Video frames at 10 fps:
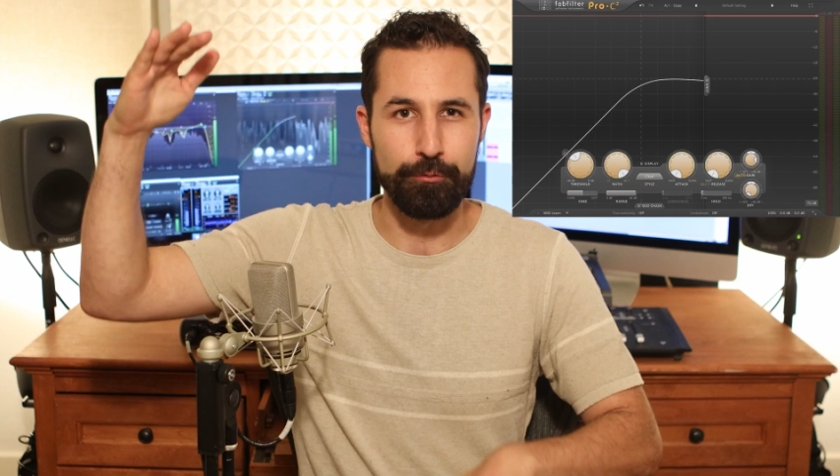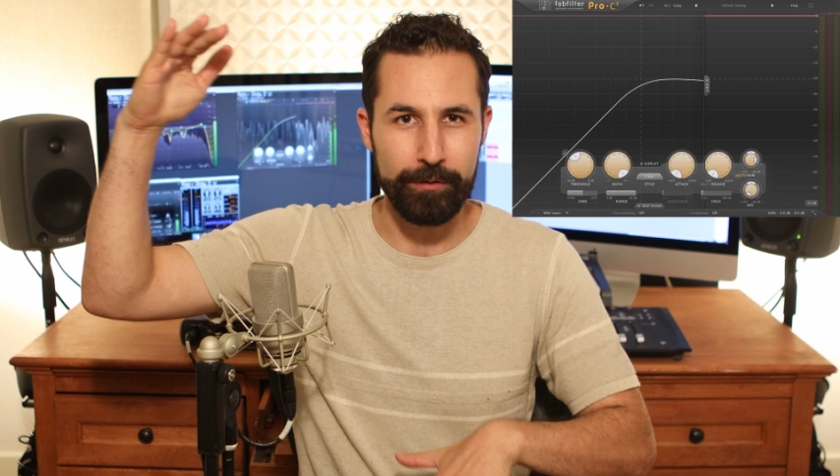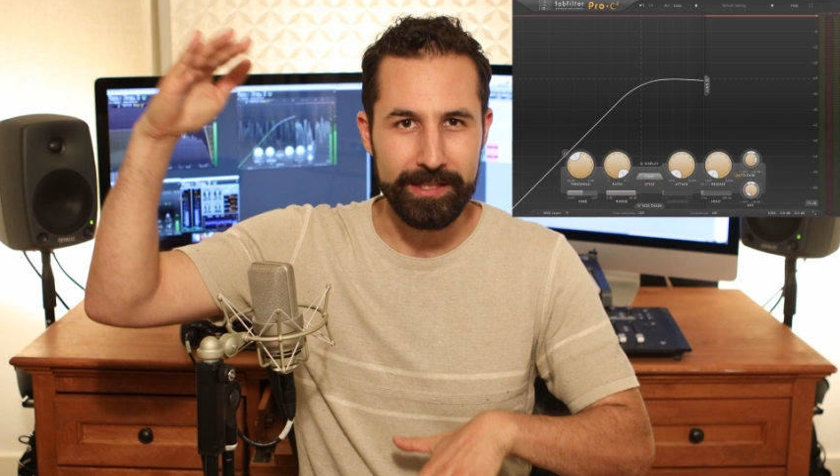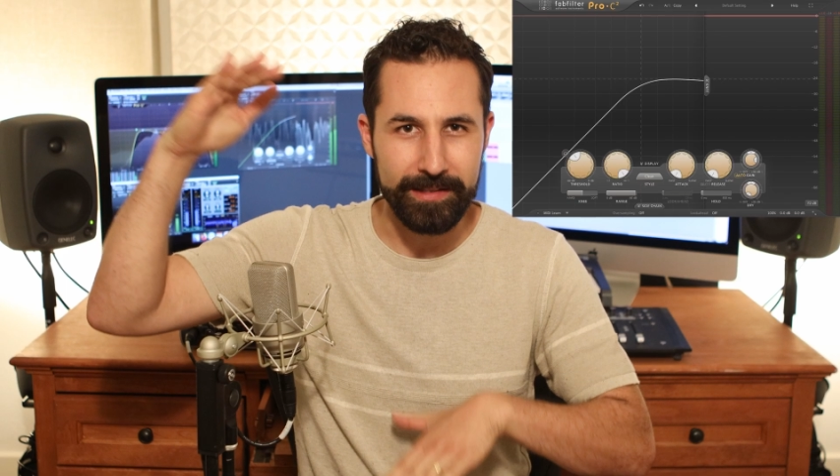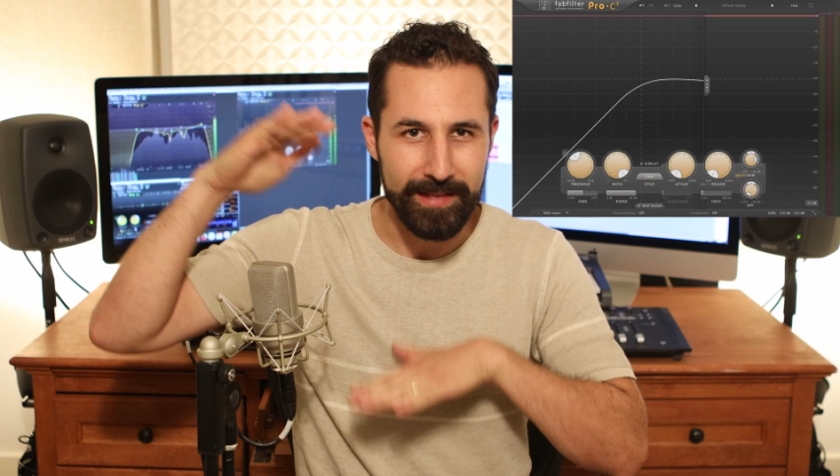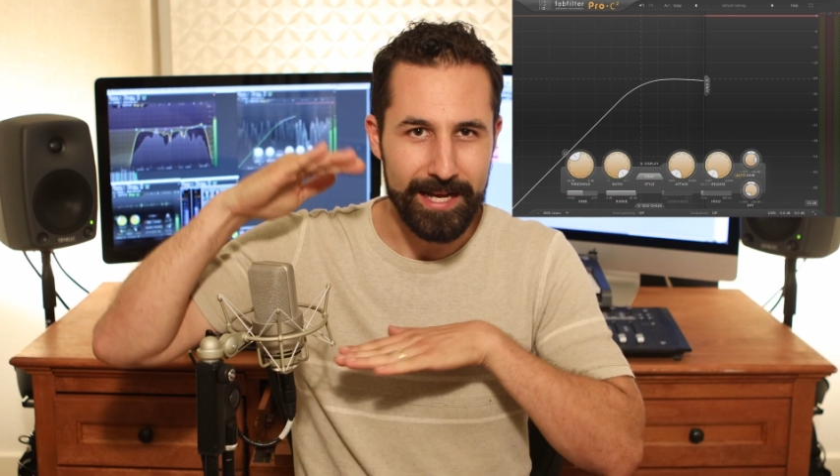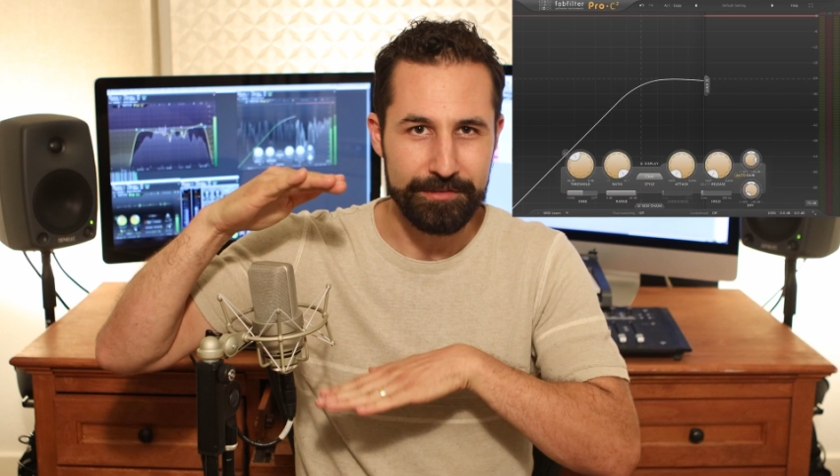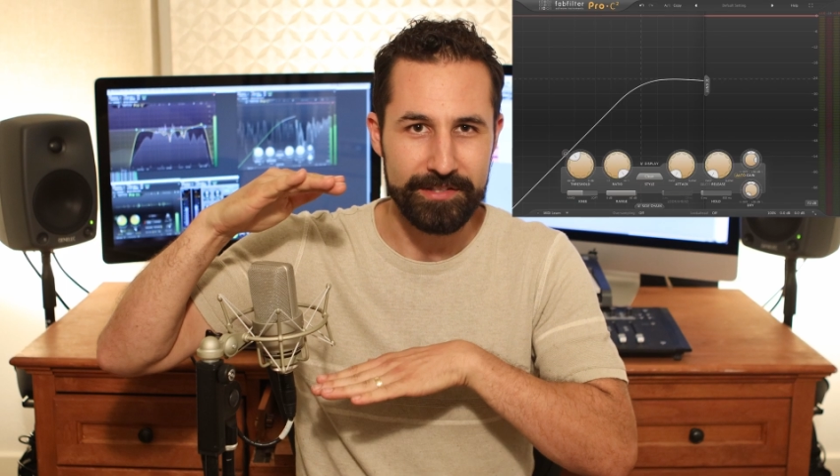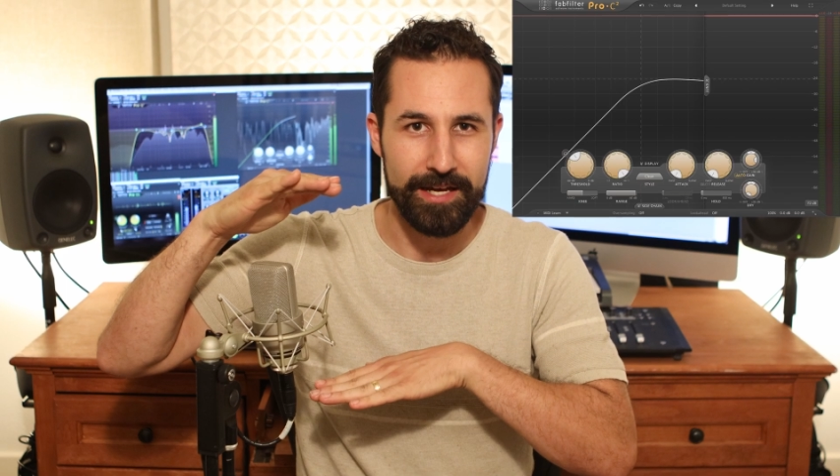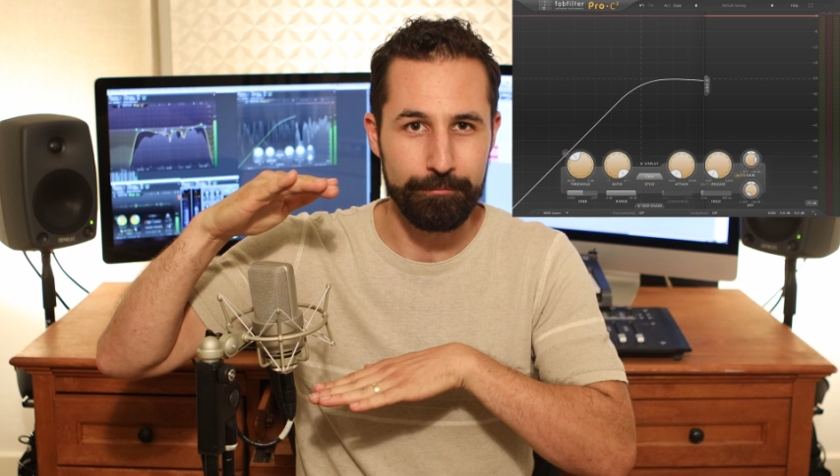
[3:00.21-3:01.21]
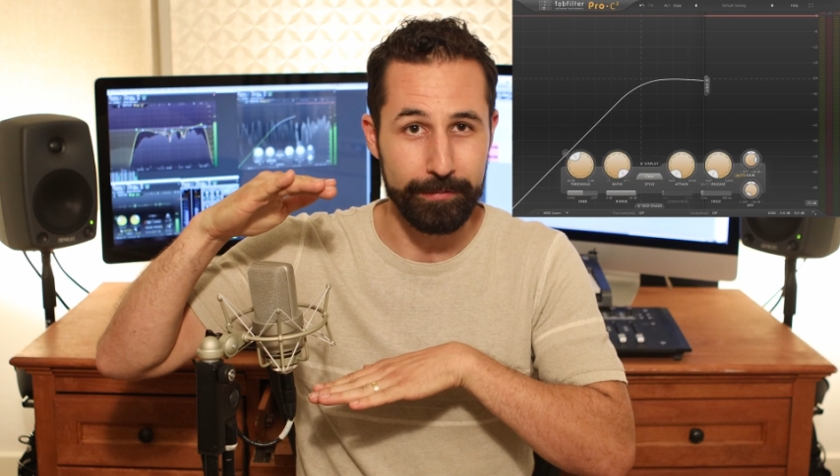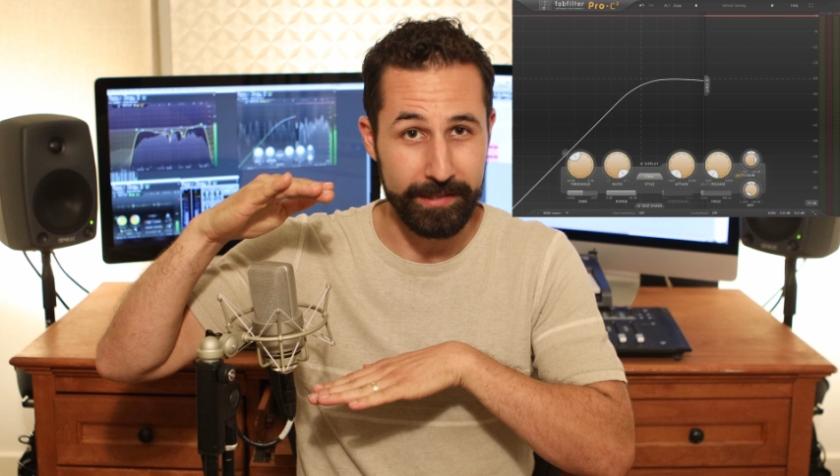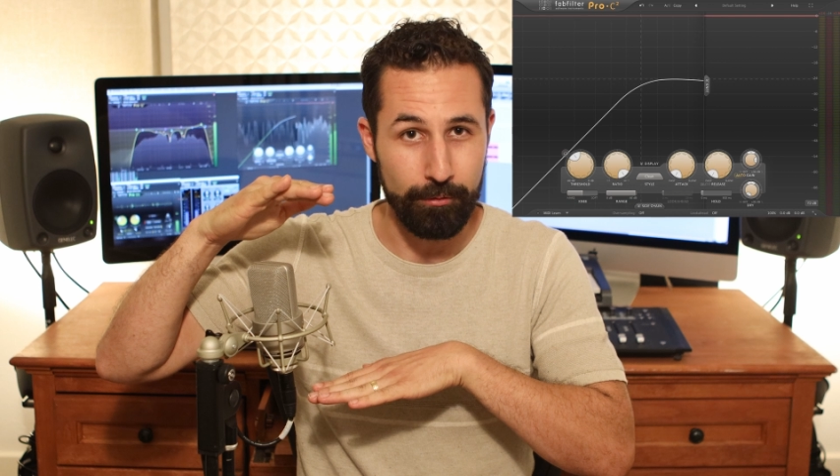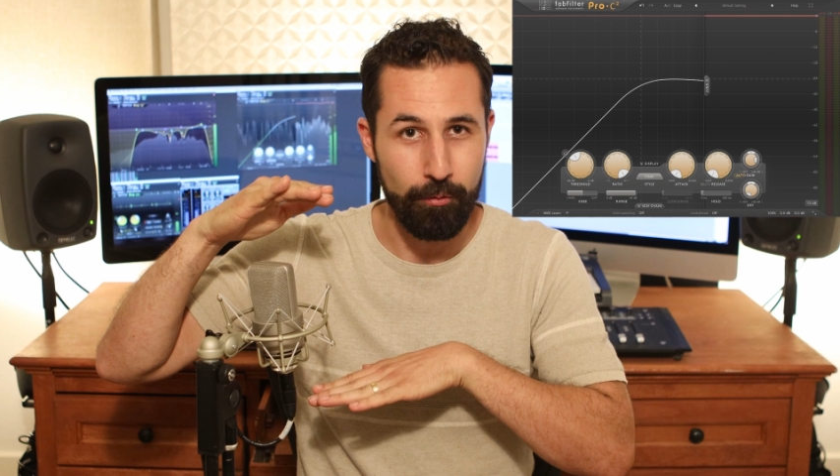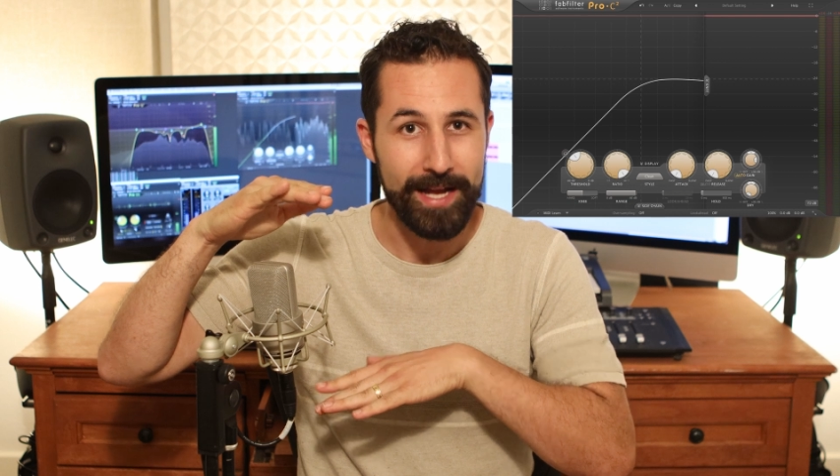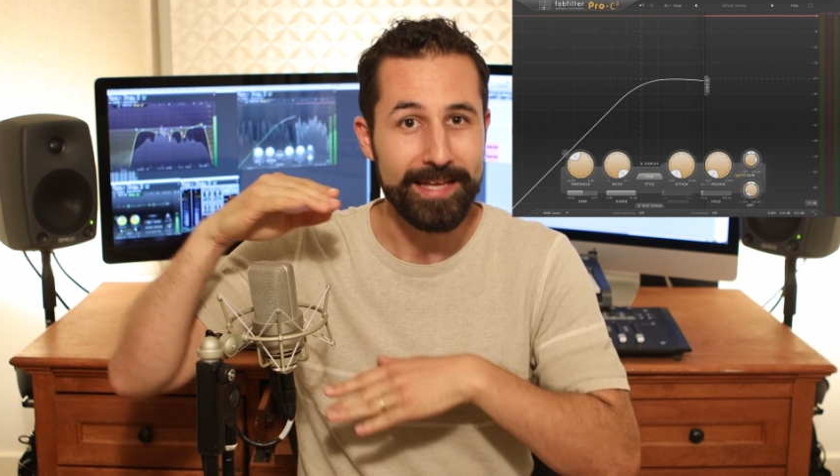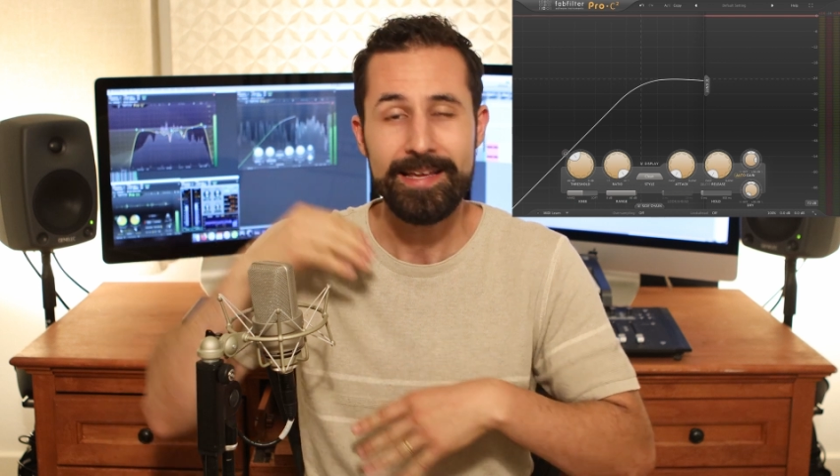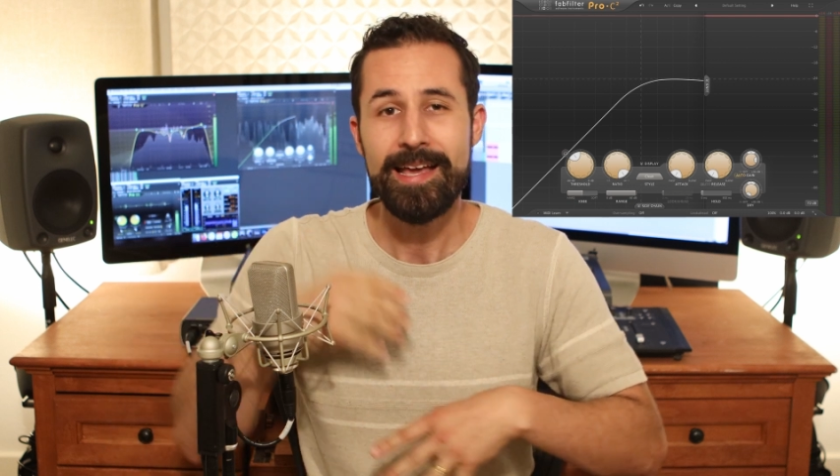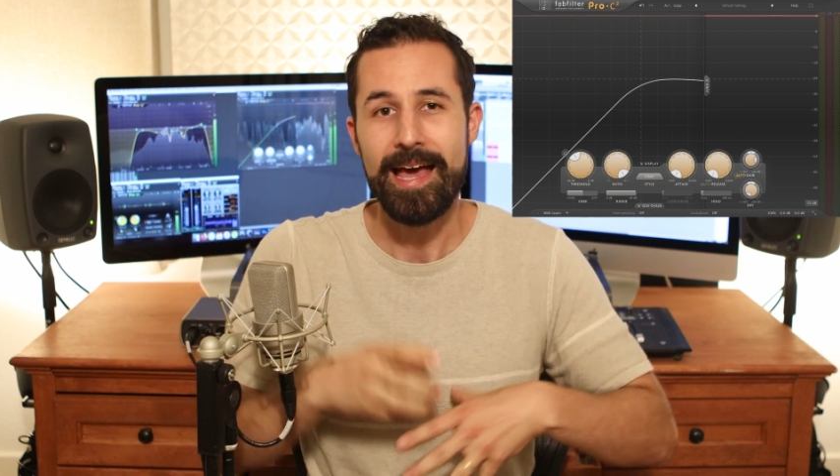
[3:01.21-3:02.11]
your really loud sound really quiet,